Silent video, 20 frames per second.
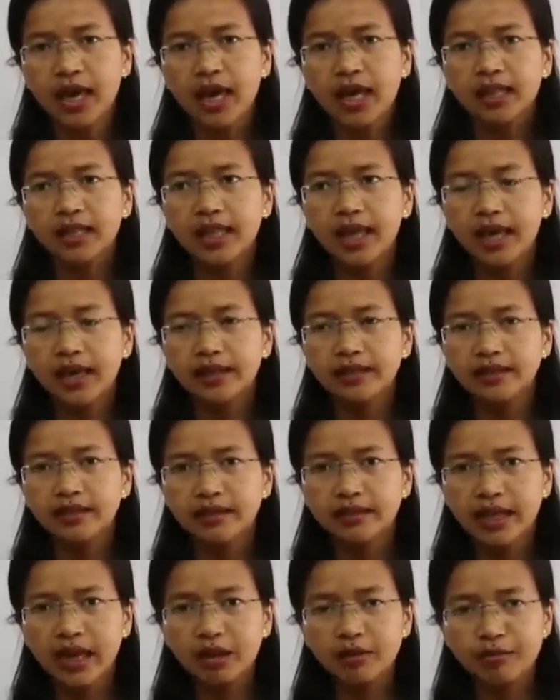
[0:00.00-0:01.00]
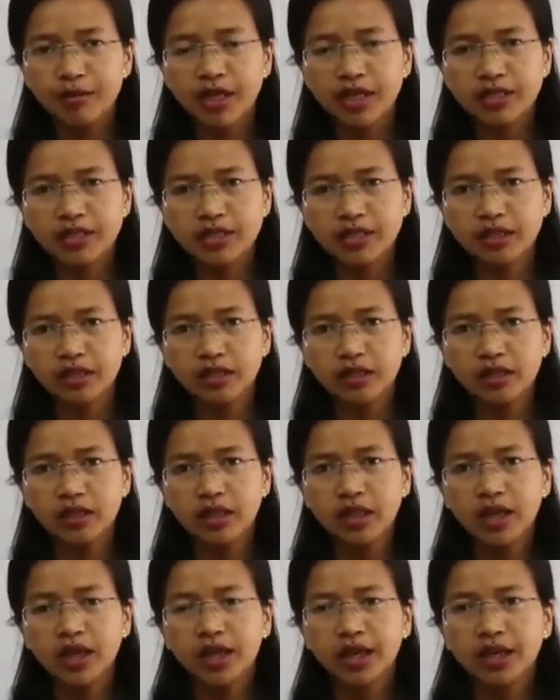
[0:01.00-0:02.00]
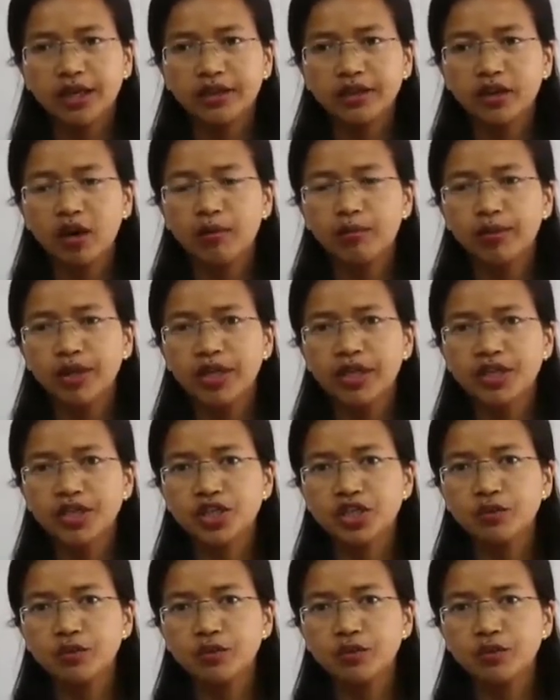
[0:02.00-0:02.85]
Then that metal, in combination